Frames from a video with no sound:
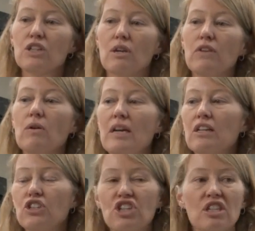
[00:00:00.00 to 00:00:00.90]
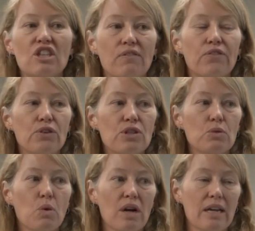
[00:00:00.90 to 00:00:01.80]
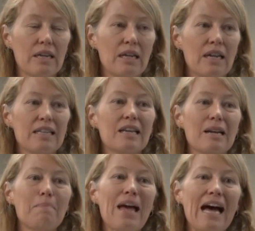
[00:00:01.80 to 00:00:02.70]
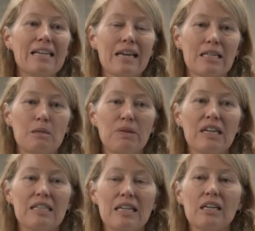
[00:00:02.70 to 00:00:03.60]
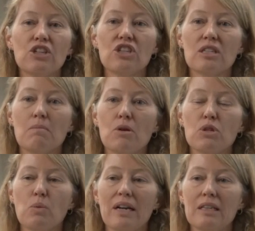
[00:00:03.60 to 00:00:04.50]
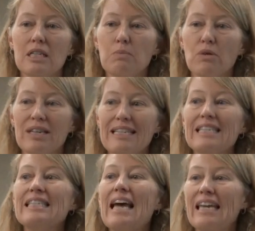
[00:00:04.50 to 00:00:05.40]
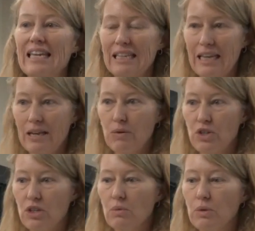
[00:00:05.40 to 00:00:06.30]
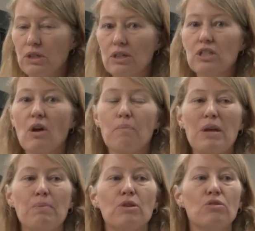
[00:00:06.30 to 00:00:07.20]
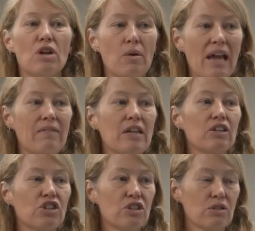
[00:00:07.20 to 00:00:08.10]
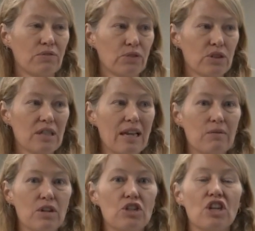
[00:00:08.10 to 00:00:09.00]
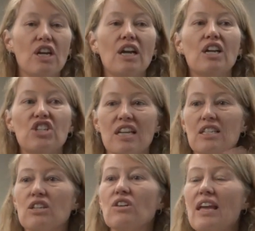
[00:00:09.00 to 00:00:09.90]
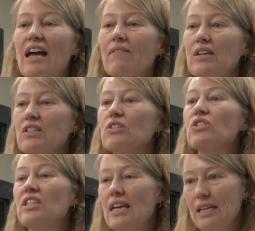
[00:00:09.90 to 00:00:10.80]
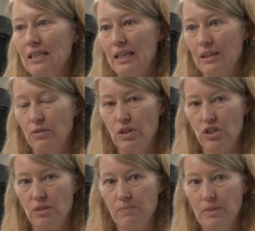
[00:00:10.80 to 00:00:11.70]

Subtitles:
So even though English isn't the first one, it's not a bad guess, because English is the most widely spoken second language in the world. So people who don't have English as their first language, chances are they have it as their second language.